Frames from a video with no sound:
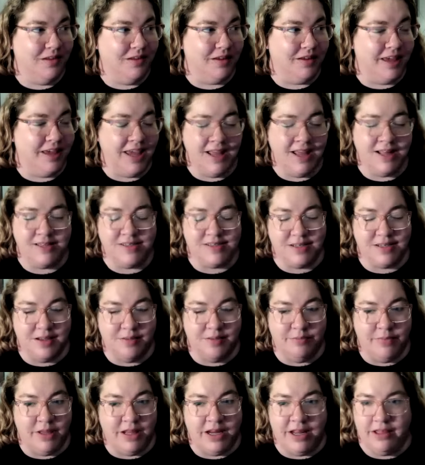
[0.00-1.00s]
Kids
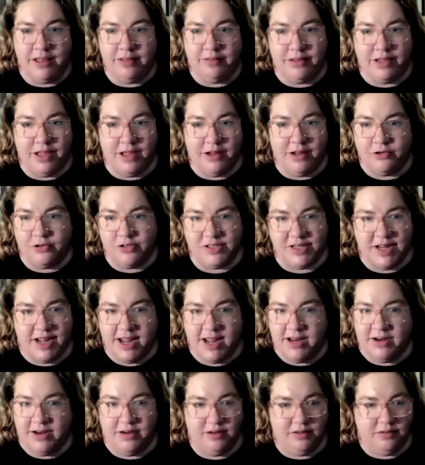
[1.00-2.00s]
immediately
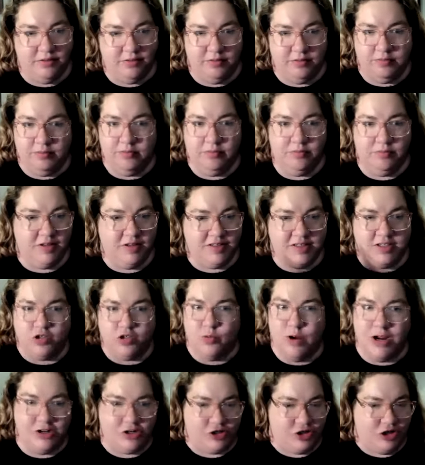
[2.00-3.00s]
understand the
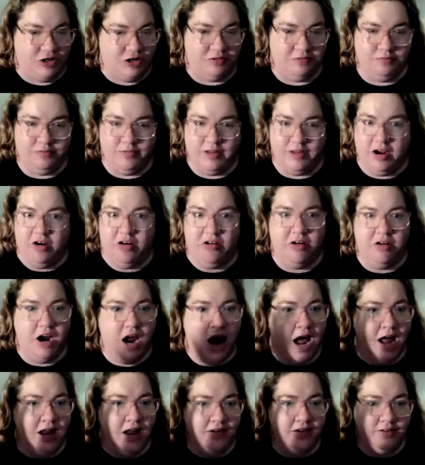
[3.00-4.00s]
situation. They are
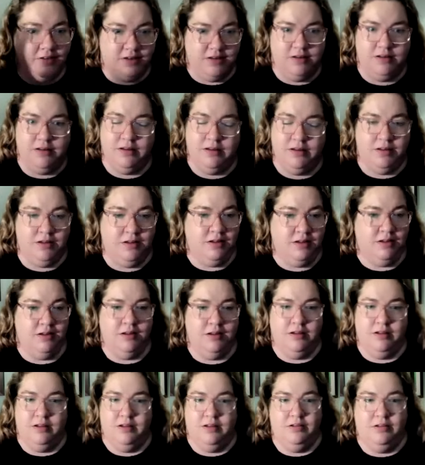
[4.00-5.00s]
not
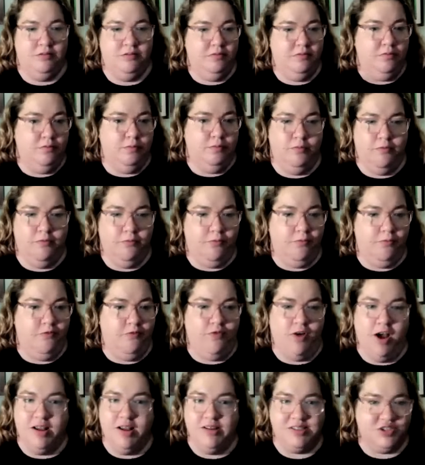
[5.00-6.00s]

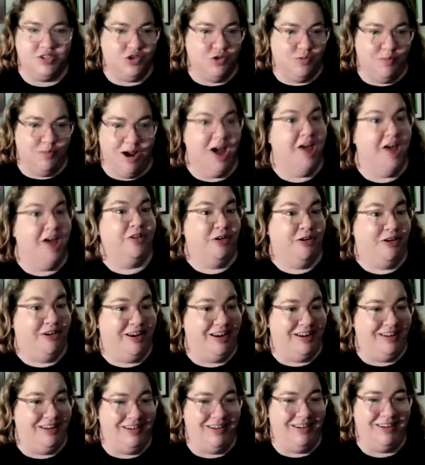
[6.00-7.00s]
fussed or bothered.
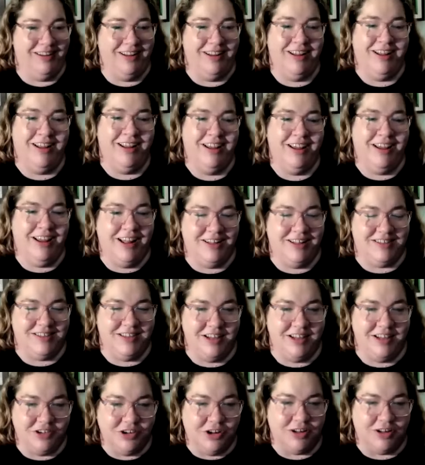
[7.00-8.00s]
It's
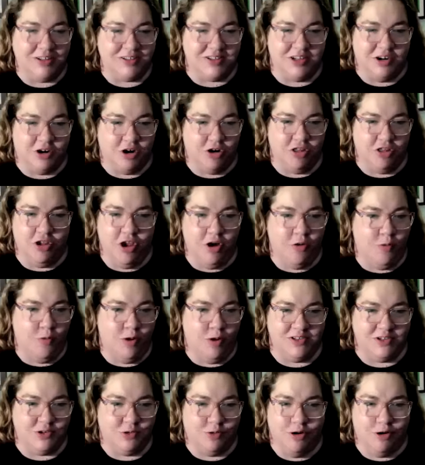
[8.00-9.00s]
the adults that are the
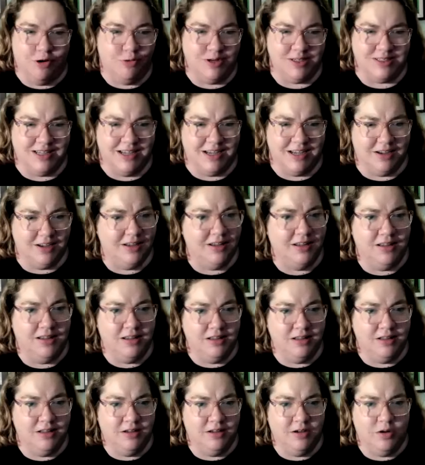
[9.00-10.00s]
ones who are always like,
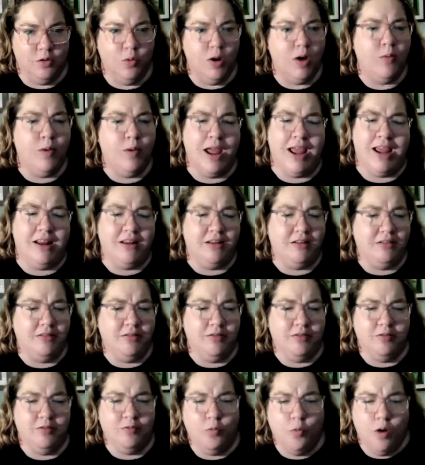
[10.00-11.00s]
wait,
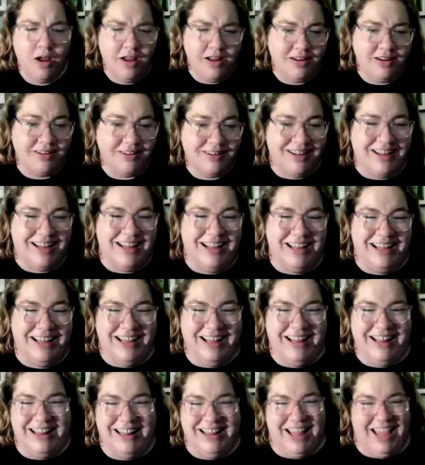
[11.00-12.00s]
what?
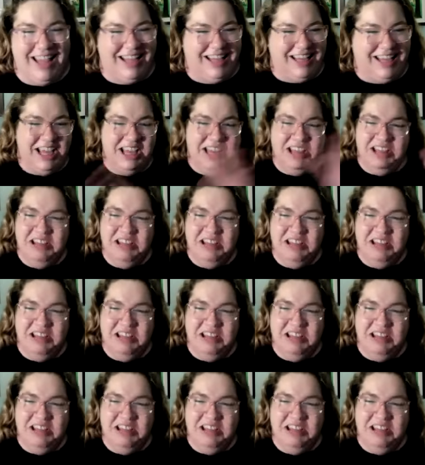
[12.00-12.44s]
Like,